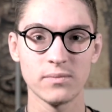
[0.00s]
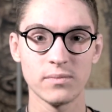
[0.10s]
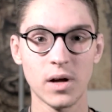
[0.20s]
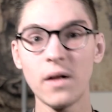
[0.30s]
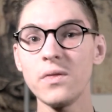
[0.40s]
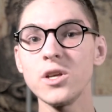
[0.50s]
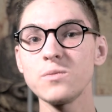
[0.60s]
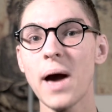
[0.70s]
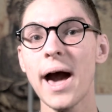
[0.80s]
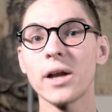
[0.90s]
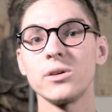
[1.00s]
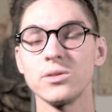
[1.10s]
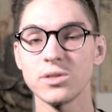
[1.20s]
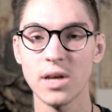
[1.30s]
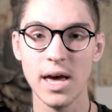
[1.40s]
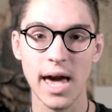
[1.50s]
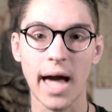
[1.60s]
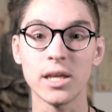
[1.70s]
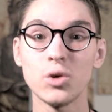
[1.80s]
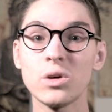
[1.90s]
on these patterns,
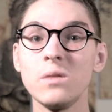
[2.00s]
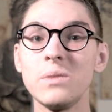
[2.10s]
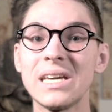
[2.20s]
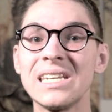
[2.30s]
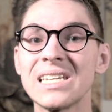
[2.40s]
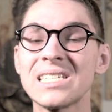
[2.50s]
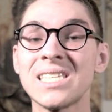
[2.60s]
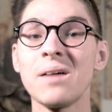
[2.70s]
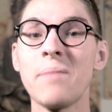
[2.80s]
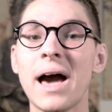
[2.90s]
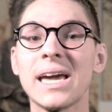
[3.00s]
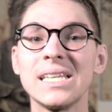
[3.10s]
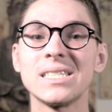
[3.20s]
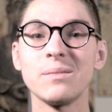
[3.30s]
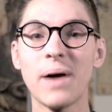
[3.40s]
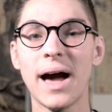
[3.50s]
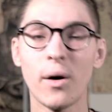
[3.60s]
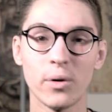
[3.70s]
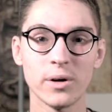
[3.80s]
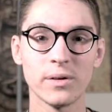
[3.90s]
and you can begin to step back into the
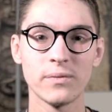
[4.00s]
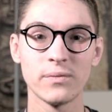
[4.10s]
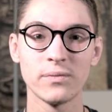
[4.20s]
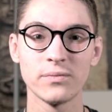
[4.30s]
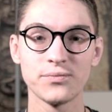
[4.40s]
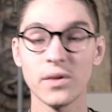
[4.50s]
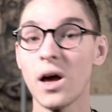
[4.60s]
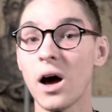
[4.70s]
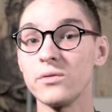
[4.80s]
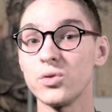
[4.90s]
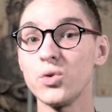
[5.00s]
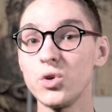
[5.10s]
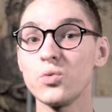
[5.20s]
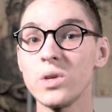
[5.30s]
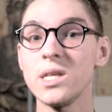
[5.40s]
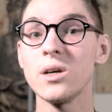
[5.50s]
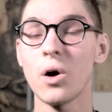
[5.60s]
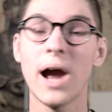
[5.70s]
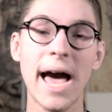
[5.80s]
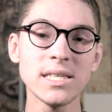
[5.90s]
power of who you really
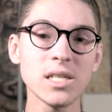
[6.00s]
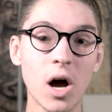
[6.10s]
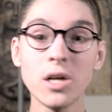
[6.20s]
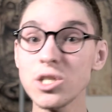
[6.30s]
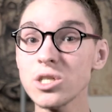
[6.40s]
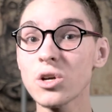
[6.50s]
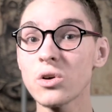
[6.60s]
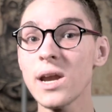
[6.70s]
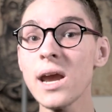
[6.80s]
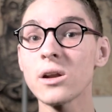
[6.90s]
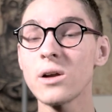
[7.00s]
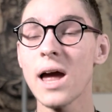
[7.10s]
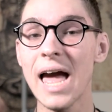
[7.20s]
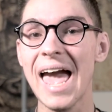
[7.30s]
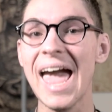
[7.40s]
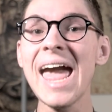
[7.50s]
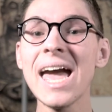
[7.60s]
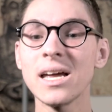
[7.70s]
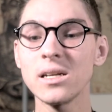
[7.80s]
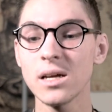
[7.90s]
are as a conscious creator
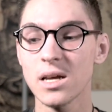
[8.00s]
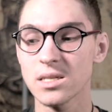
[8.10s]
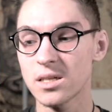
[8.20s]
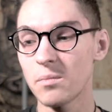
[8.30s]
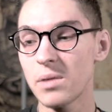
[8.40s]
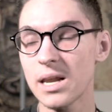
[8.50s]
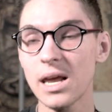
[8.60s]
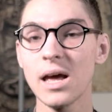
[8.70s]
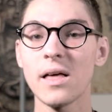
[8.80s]
and but a